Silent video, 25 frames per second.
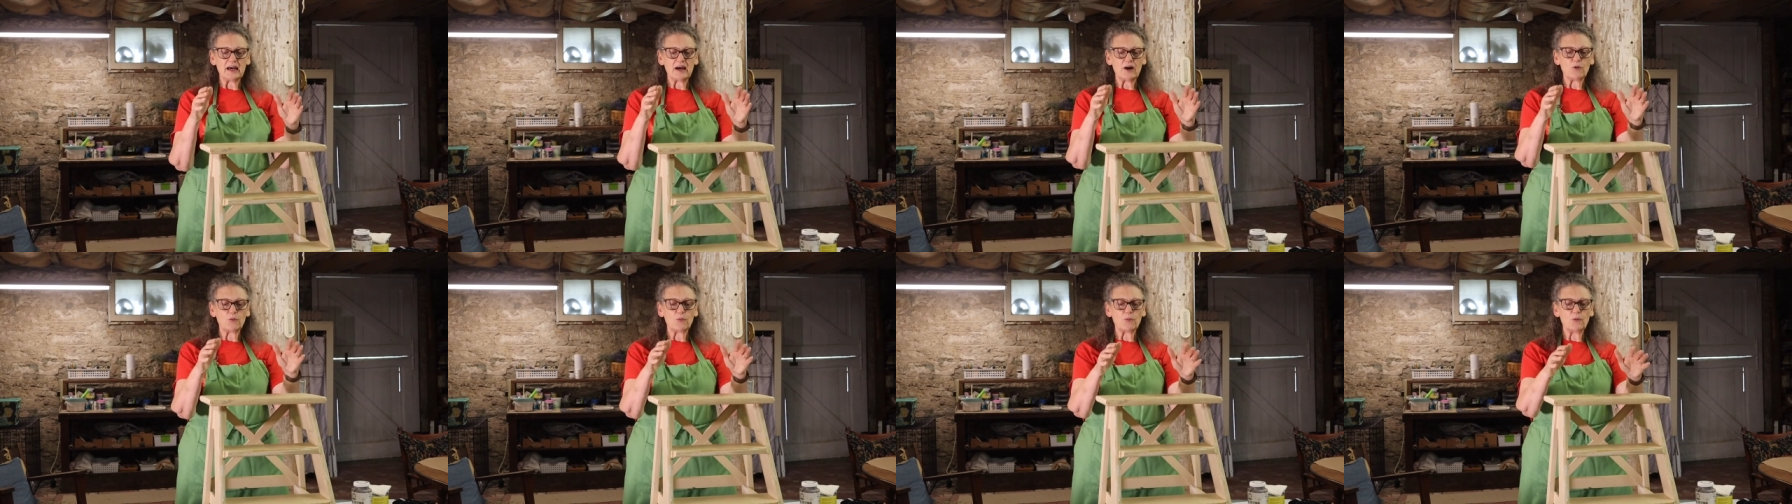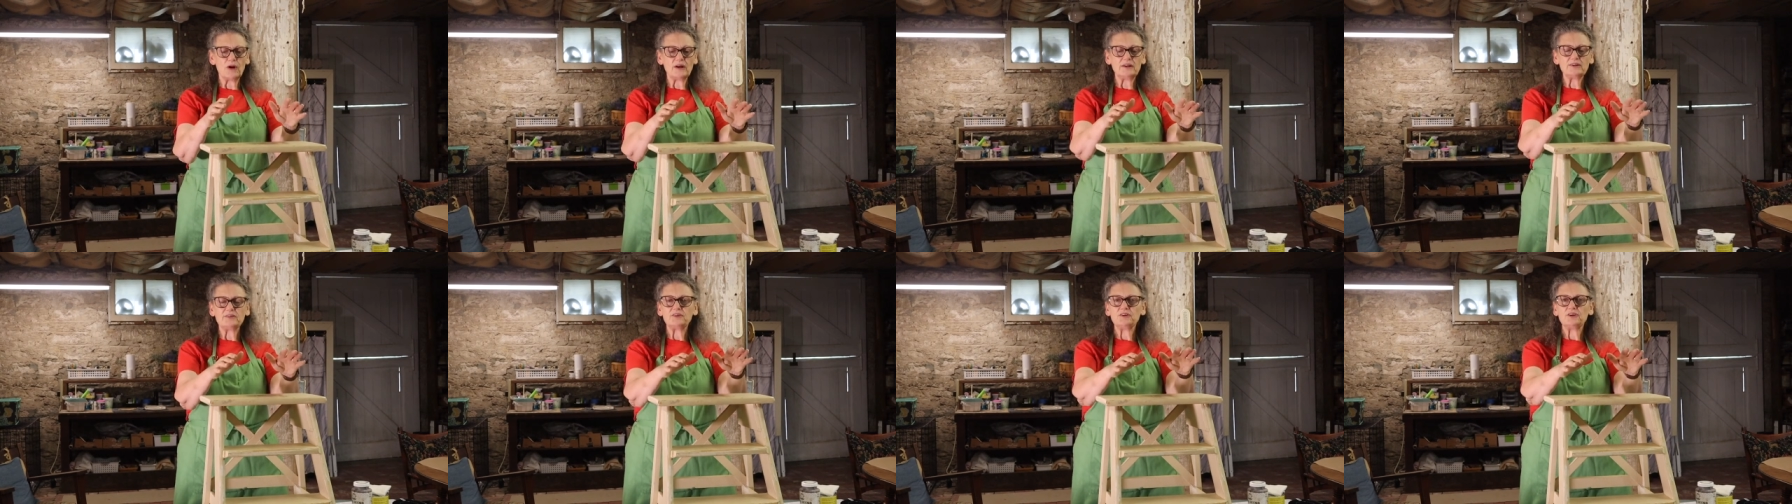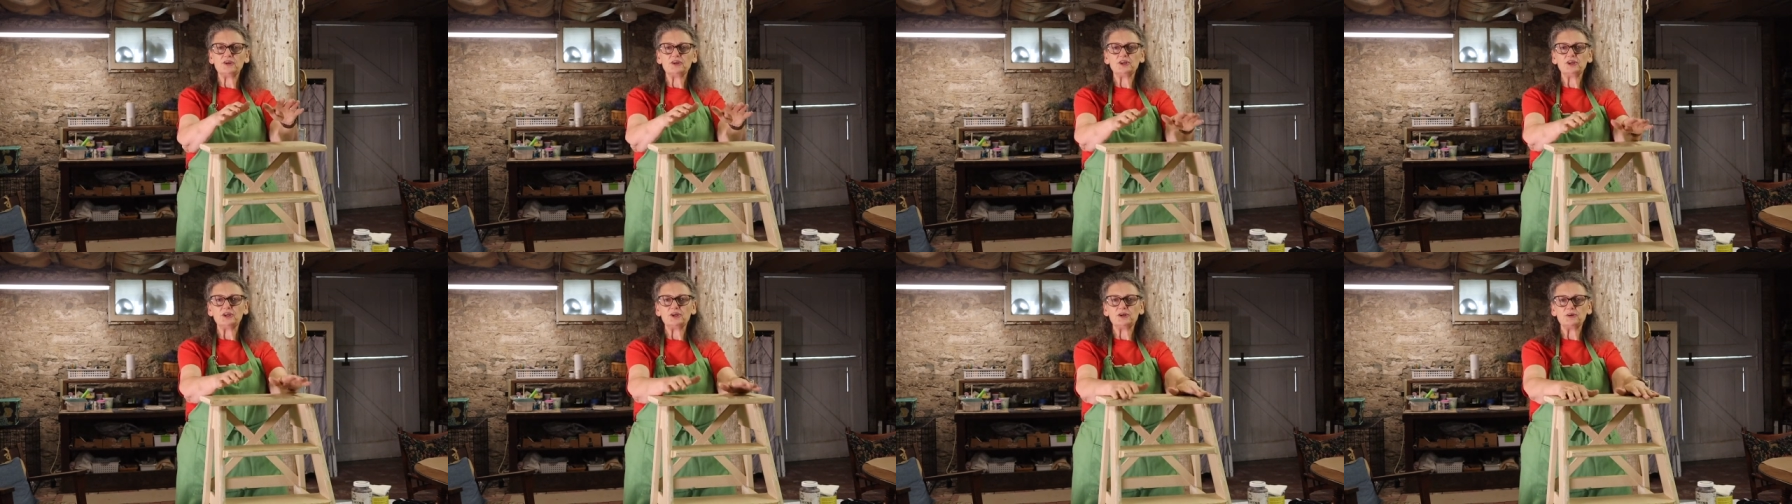want to
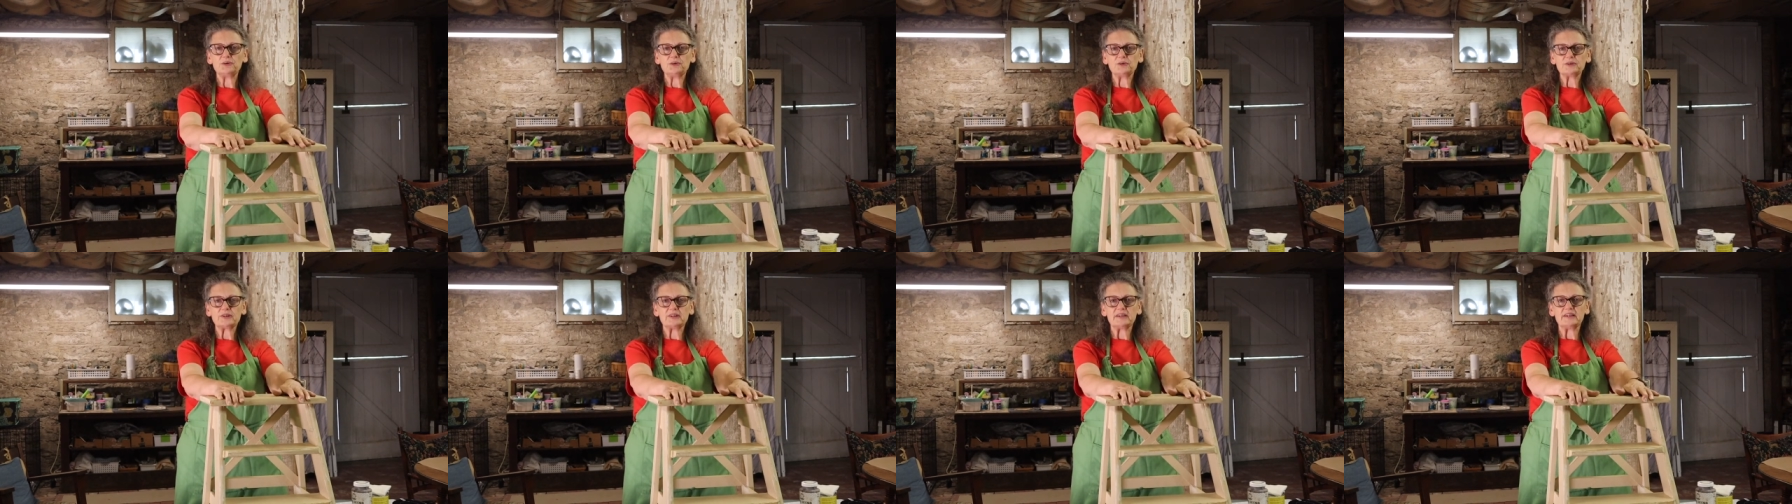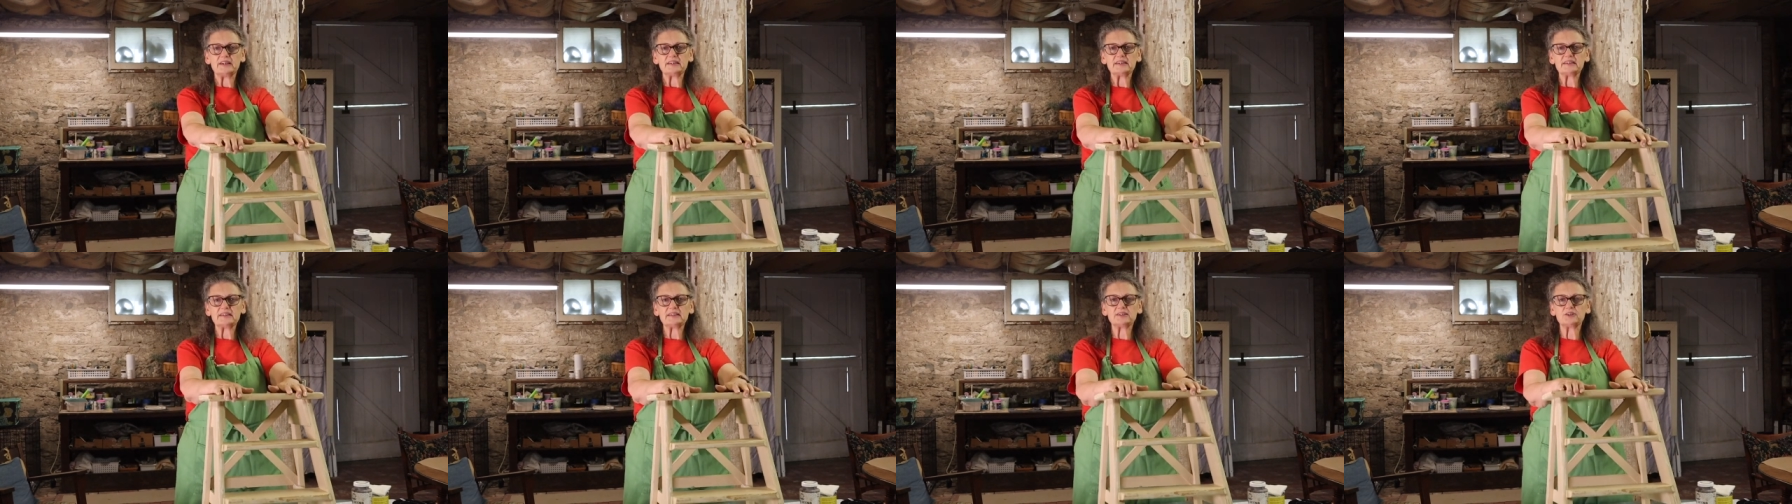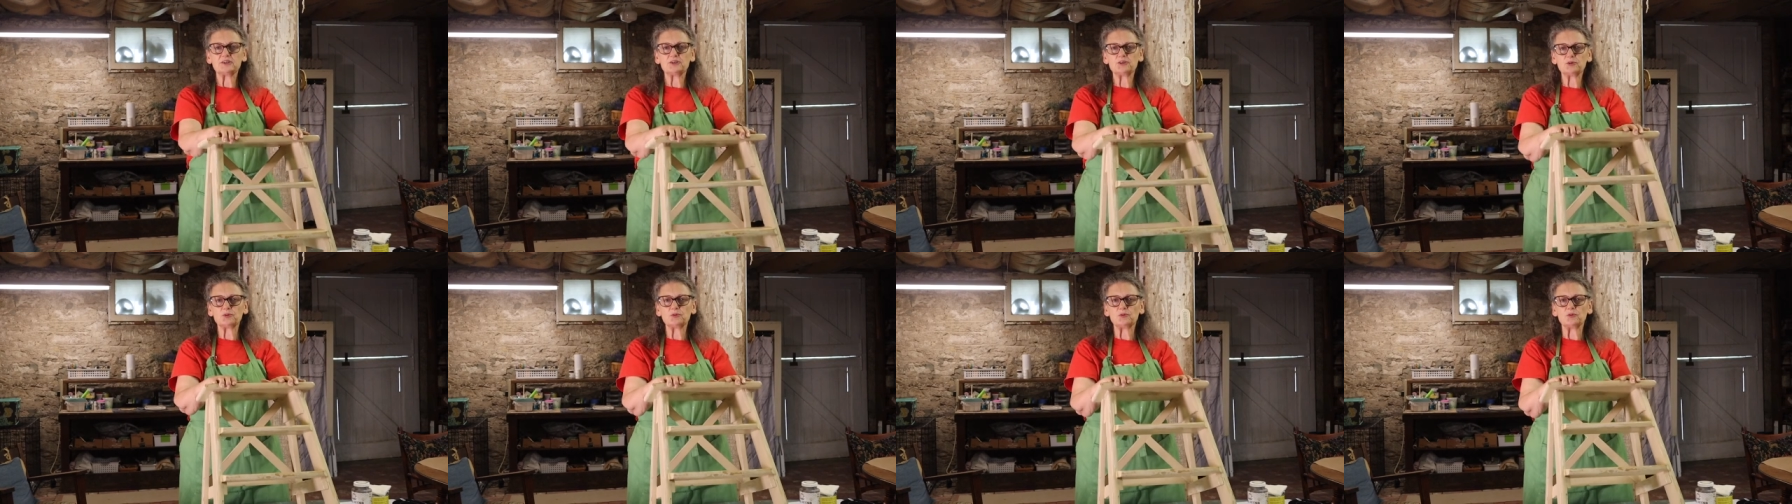use this
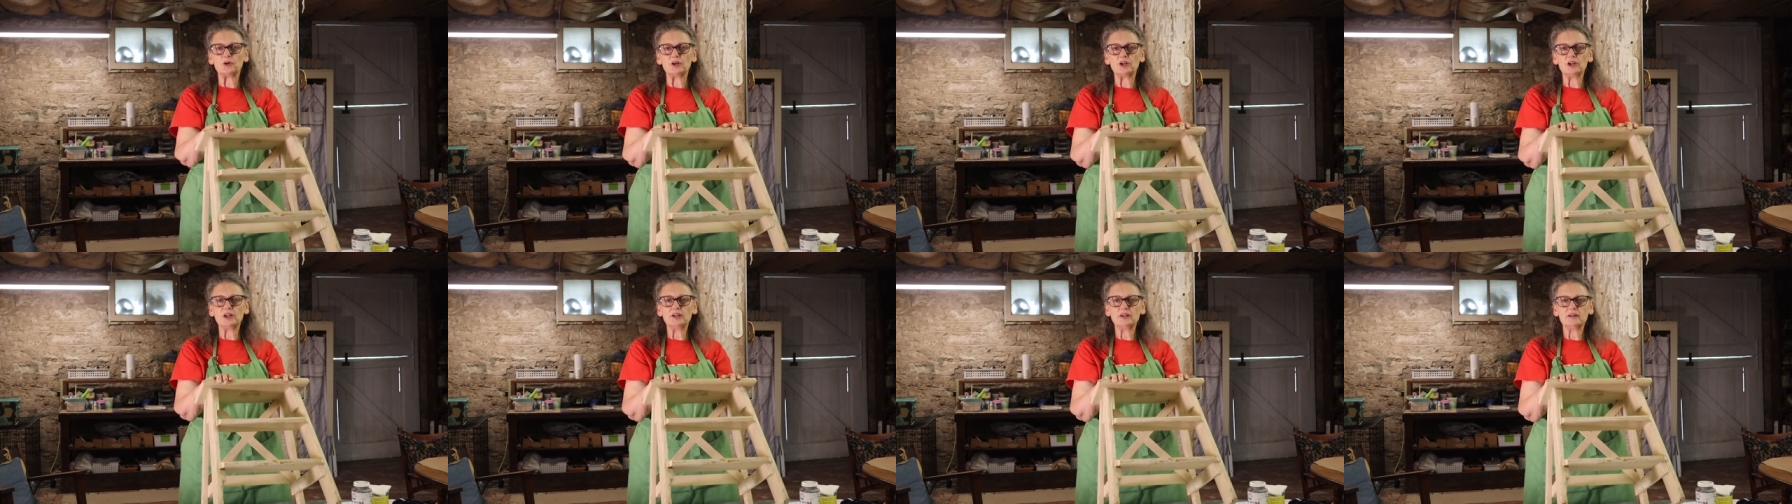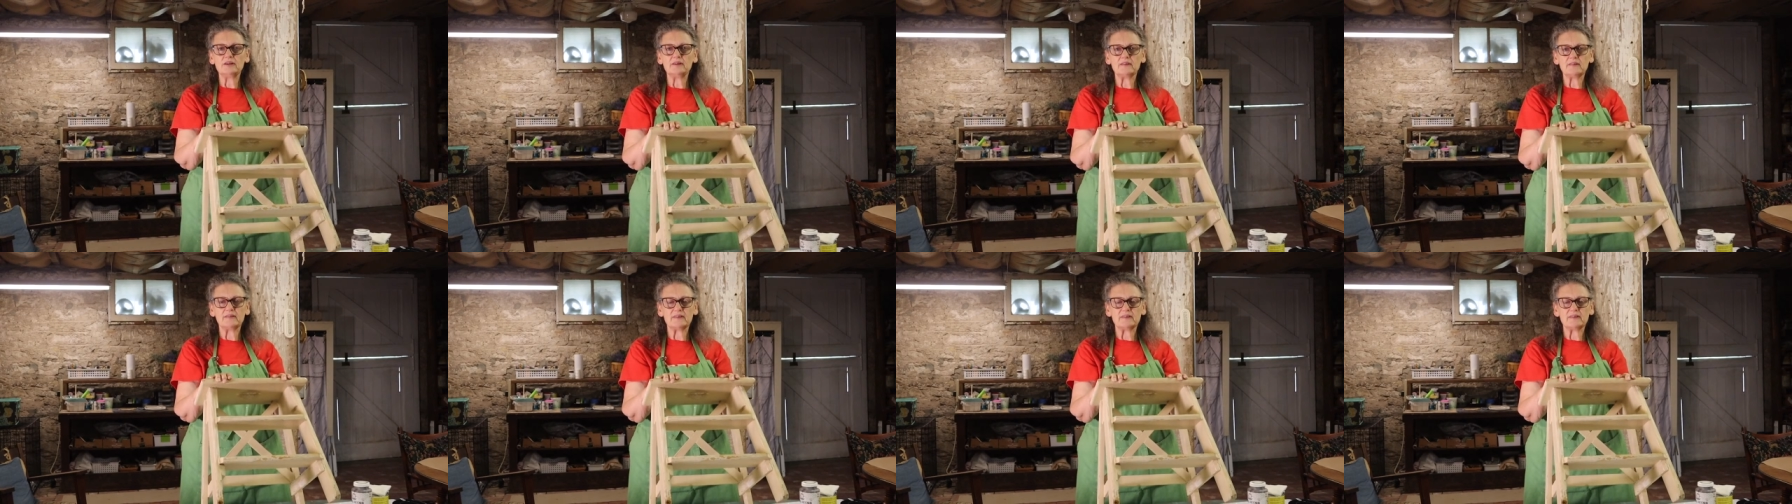stool